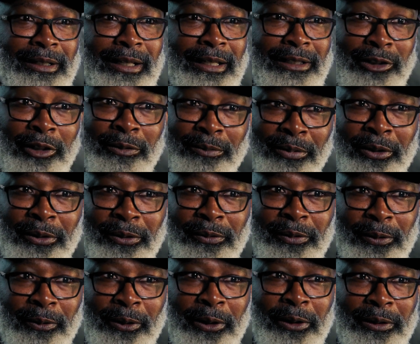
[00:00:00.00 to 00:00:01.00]
he's gonna
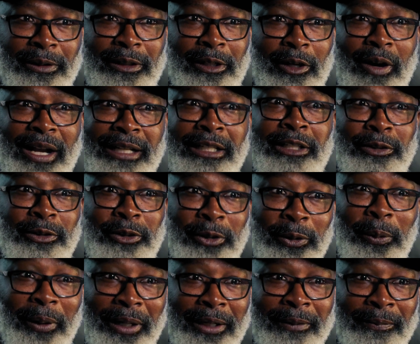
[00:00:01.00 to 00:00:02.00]
prove you wrong. Oh, I can
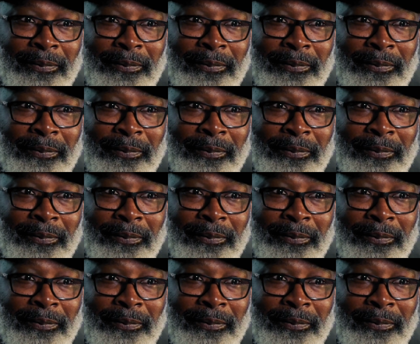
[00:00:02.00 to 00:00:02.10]
do it.